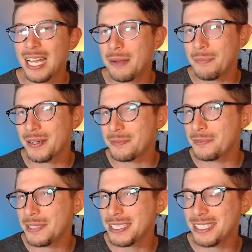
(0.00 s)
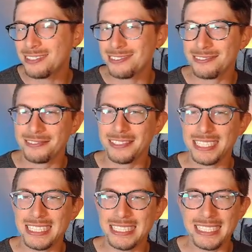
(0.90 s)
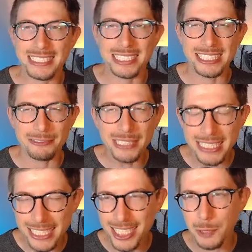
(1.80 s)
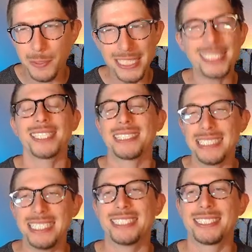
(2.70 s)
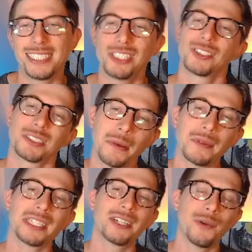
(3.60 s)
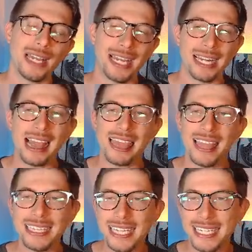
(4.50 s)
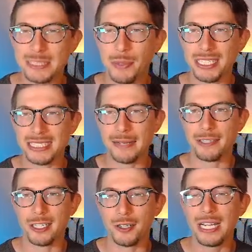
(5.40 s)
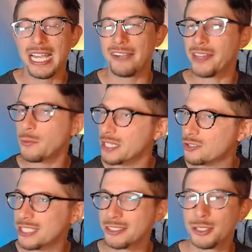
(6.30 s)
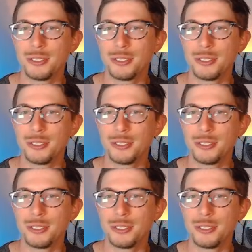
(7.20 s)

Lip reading: but we don't really need Switch here. We just need Shield. So I'm going to go ahead, let that next Body Slam go. If they want to go down 2